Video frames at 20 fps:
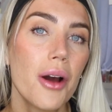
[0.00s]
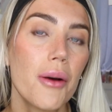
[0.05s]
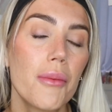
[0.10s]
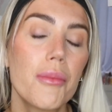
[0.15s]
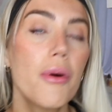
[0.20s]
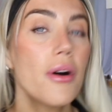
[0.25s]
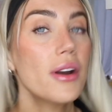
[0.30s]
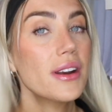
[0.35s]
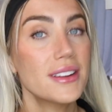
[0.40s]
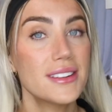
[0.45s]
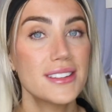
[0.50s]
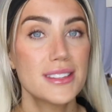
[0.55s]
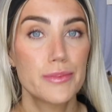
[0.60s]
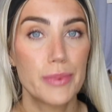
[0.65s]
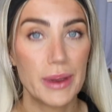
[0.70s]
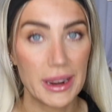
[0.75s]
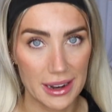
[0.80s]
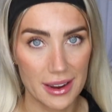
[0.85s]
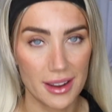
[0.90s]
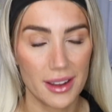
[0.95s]
what is
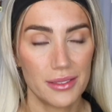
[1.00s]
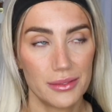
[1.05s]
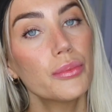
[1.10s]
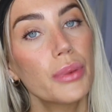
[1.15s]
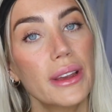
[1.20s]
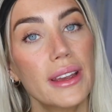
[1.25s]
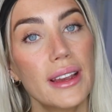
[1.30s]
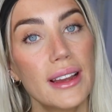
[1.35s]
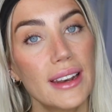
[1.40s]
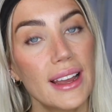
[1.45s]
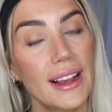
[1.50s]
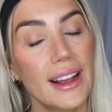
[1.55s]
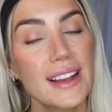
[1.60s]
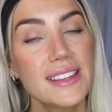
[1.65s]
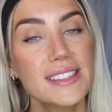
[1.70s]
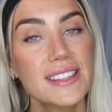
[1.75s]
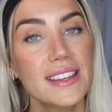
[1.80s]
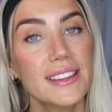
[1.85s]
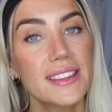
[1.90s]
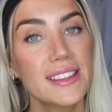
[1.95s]
better? But yeah, like I
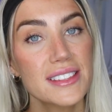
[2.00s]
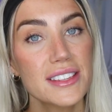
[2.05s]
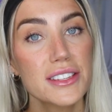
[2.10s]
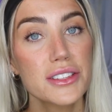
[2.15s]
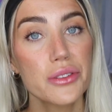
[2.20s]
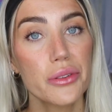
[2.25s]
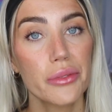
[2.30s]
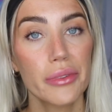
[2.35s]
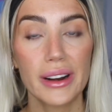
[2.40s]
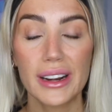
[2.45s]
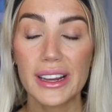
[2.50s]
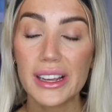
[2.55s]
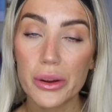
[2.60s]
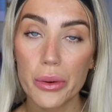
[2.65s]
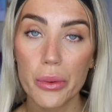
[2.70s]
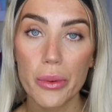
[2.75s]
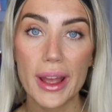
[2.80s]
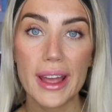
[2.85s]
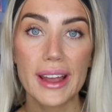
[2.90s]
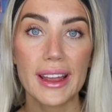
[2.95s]
said, this is really
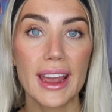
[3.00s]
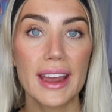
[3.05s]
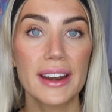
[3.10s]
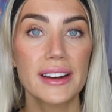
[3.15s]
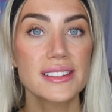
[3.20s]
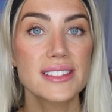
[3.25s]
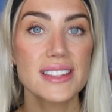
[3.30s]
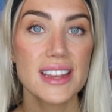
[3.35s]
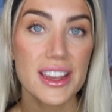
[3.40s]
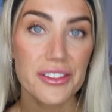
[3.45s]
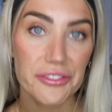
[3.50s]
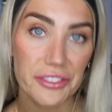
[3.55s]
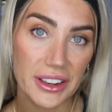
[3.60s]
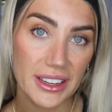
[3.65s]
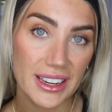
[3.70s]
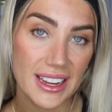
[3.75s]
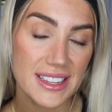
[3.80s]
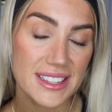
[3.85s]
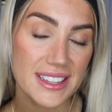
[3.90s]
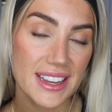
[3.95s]
quick and it's
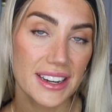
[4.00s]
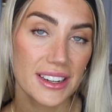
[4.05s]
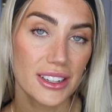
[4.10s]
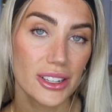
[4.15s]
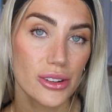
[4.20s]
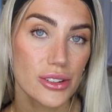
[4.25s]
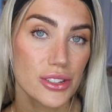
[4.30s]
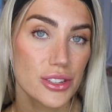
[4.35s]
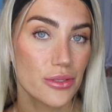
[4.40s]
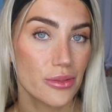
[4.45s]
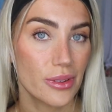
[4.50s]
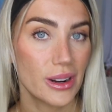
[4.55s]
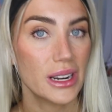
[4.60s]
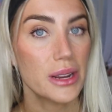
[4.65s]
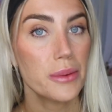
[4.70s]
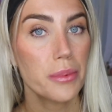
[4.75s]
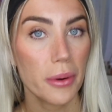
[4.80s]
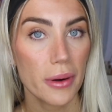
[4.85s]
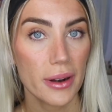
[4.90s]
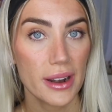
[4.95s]
effortless and it looks
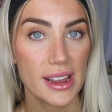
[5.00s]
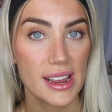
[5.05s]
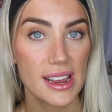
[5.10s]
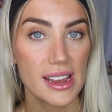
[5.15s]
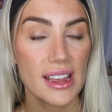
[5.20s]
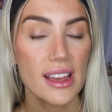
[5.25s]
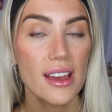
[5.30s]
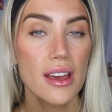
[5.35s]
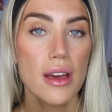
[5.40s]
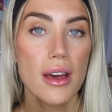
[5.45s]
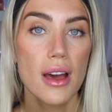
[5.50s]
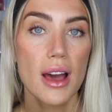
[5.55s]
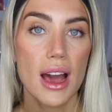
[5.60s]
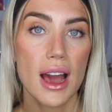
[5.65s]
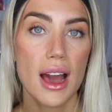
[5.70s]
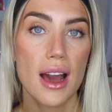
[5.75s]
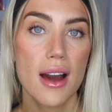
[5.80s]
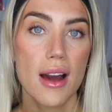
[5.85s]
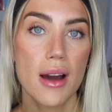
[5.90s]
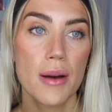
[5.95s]
really pretty,
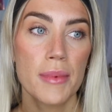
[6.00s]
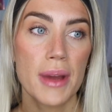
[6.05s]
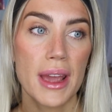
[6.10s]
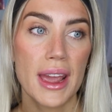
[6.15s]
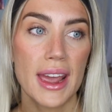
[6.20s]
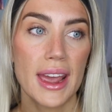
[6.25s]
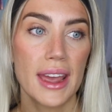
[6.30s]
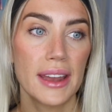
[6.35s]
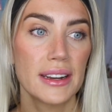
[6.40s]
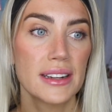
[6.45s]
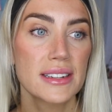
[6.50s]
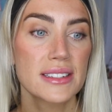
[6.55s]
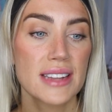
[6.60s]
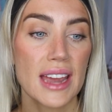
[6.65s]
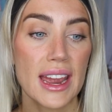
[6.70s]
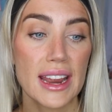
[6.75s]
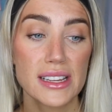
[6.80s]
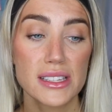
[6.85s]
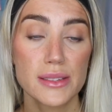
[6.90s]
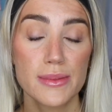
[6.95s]
and it
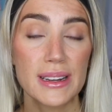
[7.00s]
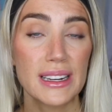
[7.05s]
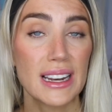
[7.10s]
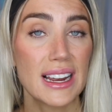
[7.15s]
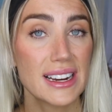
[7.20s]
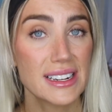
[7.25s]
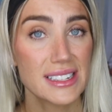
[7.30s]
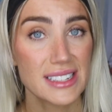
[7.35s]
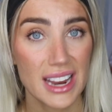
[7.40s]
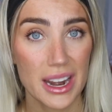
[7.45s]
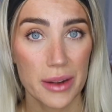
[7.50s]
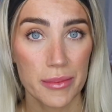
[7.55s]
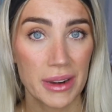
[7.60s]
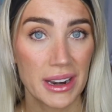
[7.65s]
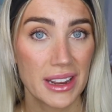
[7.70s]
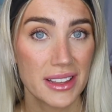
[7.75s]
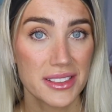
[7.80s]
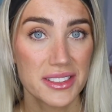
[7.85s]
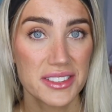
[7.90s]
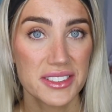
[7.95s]
takes me like 10
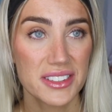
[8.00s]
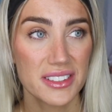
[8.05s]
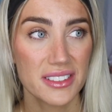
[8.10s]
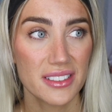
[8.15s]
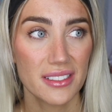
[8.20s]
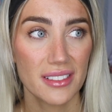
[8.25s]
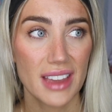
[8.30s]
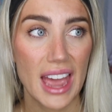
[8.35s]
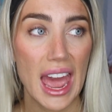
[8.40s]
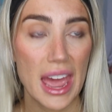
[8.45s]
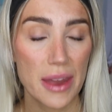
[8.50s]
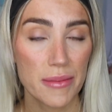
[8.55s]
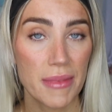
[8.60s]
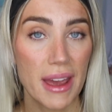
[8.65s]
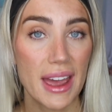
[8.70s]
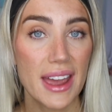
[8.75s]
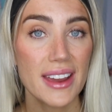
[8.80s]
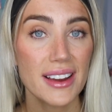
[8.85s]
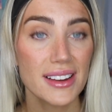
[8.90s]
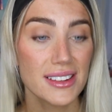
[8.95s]
minutes at
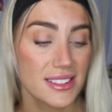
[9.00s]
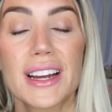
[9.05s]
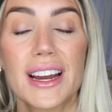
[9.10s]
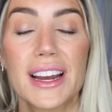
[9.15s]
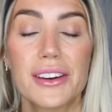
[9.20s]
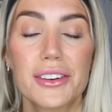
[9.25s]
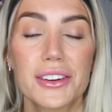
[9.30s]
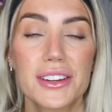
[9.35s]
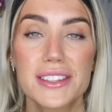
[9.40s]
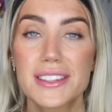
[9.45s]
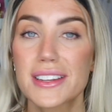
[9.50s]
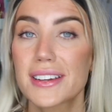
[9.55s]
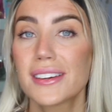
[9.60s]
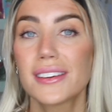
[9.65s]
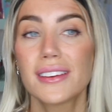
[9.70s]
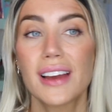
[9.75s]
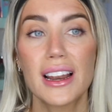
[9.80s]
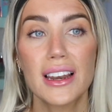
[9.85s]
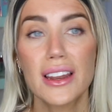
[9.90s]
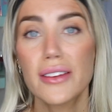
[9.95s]
max. I
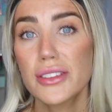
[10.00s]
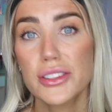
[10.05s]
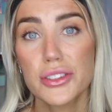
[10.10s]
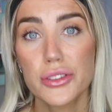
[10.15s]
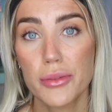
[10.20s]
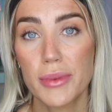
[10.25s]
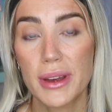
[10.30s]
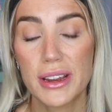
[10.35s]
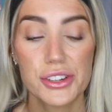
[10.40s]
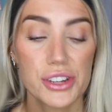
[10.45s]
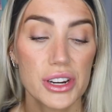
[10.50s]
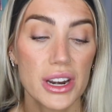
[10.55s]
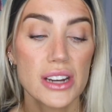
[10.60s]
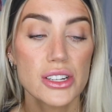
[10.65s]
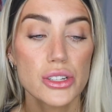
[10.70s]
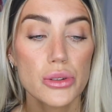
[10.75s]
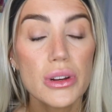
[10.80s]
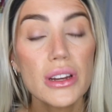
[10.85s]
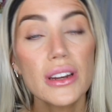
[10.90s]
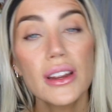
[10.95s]
love it so much, and I
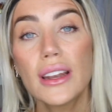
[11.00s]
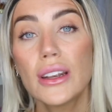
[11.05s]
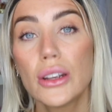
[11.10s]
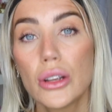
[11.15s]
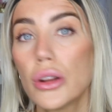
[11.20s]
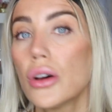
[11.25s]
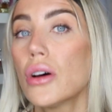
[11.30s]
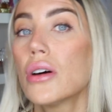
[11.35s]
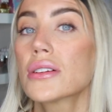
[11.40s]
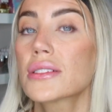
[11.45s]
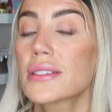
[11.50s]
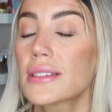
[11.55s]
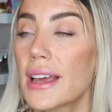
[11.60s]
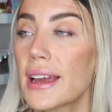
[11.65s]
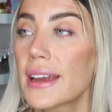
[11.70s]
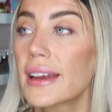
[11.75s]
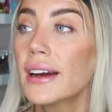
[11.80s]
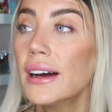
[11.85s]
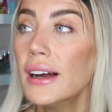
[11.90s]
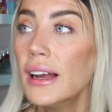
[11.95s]
do it a lot.
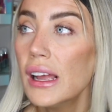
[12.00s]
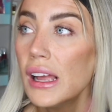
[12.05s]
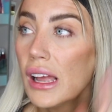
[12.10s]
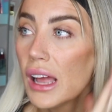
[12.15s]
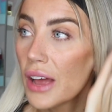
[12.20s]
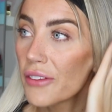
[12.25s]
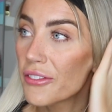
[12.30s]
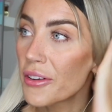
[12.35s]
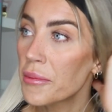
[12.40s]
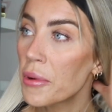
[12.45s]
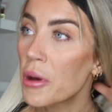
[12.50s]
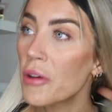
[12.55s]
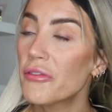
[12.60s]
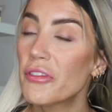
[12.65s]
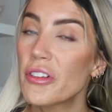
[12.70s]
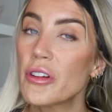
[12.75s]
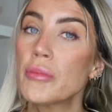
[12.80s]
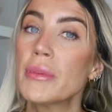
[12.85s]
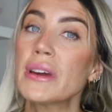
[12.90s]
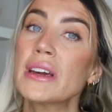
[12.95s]
Like if I'm not
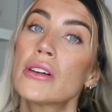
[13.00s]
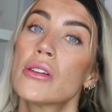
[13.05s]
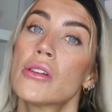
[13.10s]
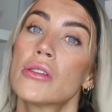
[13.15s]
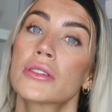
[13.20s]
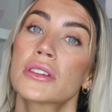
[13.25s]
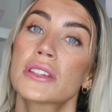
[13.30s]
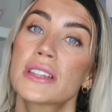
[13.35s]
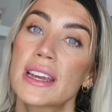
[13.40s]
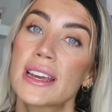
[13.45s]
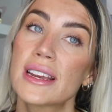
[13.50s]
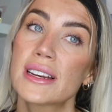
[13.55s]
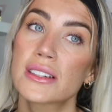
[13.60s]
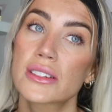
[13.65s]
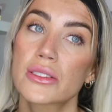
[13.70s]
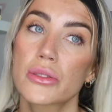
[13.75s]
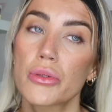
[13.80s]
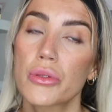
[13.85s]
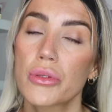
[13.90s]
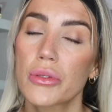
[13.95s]
filming
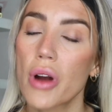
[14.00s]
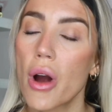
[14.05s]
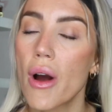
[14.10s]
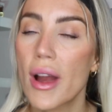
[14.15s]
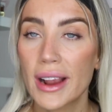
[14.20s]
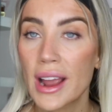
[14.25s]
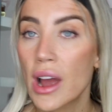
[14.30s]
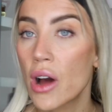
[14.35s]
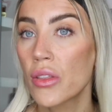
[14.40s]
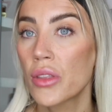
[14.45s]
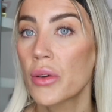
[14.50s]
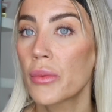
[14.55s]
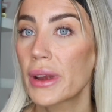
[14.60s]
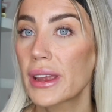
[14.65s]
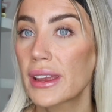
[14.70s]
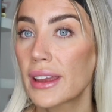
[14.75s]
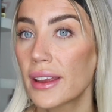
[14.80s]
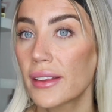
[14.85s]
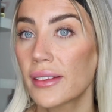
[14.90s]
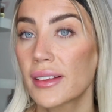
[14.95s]
content or going out on the
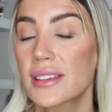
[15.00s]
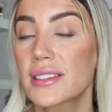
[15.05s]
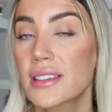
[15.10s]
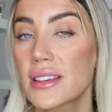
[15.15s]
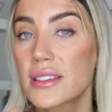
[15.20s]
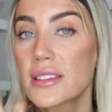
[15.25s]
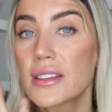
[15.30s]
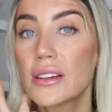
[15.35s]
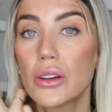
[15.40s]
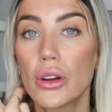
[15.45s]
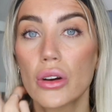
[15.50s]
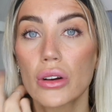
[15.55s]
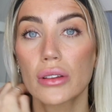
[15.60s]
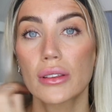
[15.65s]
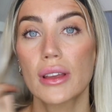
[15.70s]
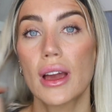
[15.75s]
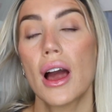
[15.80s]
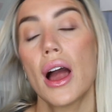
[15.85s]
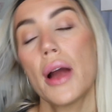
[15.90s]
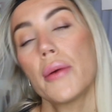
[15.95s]
weekend, this is the look
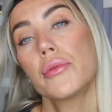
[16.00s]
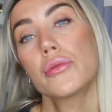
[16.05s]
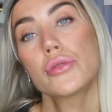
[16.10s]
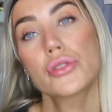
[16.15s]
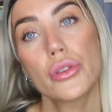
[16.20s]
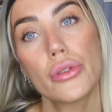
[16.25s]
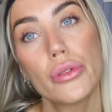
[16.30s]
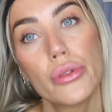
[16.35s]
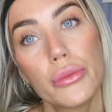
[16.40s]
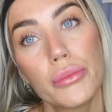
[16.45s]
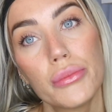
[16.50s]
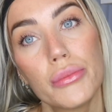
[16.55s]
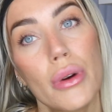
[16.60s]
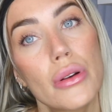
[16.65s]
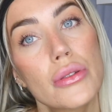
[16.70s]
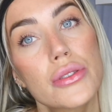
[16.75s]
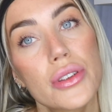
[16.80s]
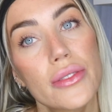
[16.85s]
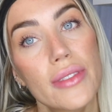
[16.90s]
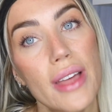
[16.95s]
that I will do
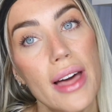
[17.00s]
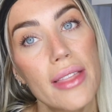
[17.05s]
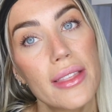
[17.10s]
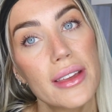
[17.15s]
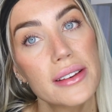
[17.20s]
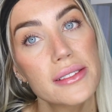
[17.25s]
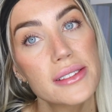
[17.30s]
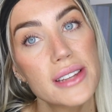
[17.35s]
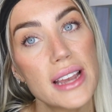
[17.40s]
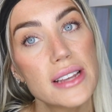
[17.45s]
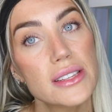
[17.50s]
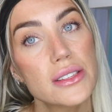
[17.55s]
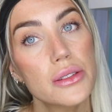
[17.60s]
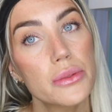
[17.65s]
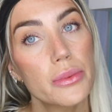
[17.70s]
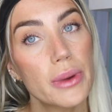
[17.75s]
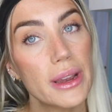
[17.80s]
most of the other days of the